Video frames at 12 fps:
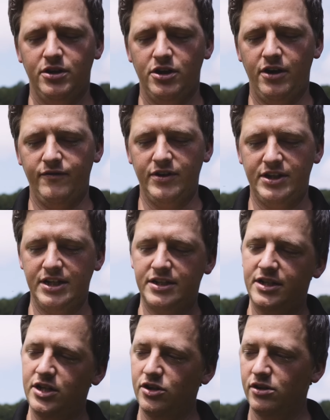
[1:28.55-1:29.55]
of the disc
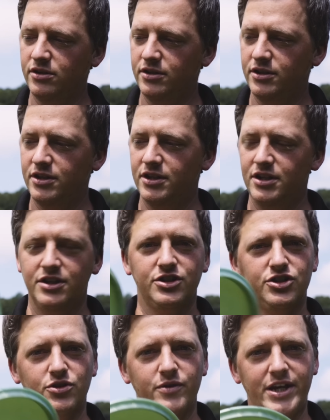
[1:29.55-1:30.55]
here,
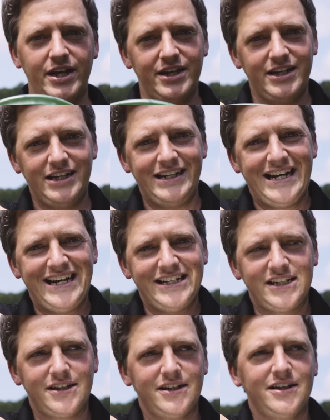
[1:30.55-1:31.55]
so that it
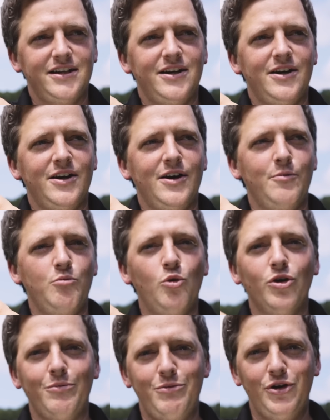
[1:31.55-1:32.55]
has
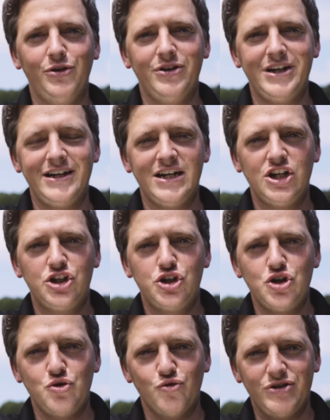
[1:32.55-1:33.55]
more ability
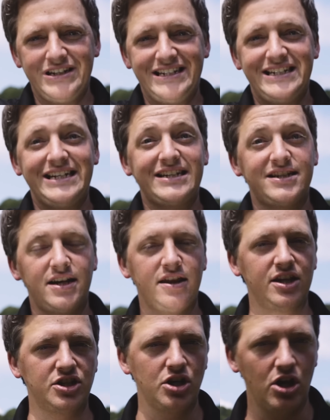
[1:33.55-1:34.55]
to resist
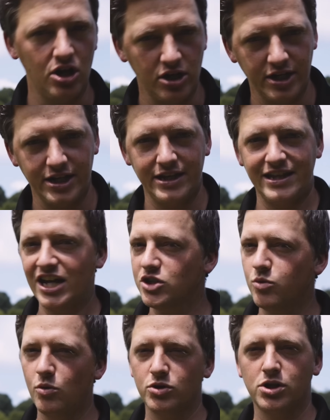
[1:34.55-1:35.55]
the tug. And that's
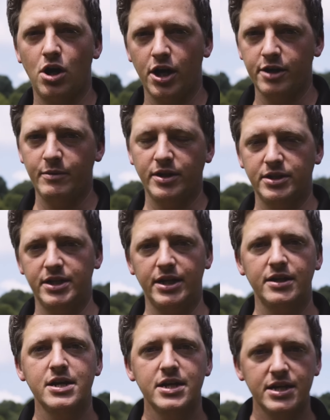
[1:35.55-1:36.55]
what we're talking about today,
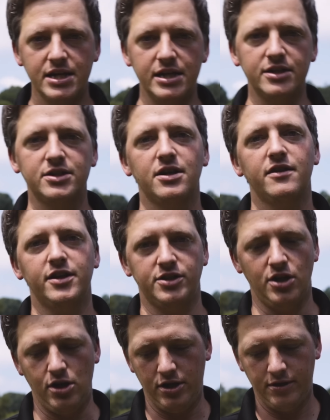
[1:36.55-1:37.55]
is the
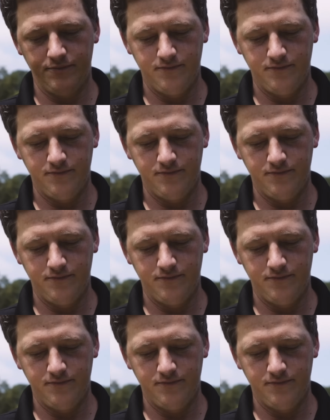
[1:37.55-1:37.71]
tug.